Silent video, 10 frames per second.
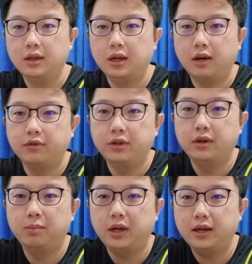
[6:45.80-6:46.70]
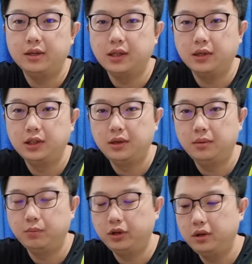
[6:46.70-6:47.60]
after you apply, it's actually
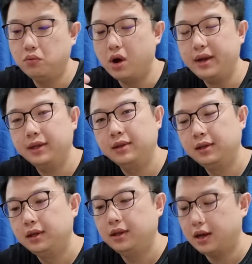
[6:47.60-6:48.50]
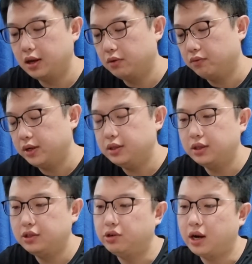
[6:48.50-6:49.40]
pretty white, and once
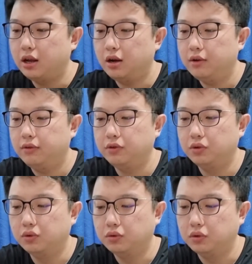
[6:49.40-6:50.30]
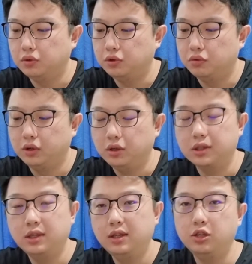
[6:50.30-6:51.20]
it's dry off, you will not
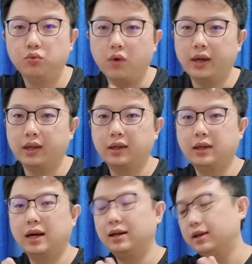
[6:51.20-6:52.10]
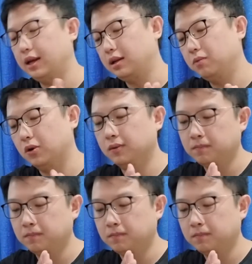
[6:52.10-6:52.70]
see this white color anymore.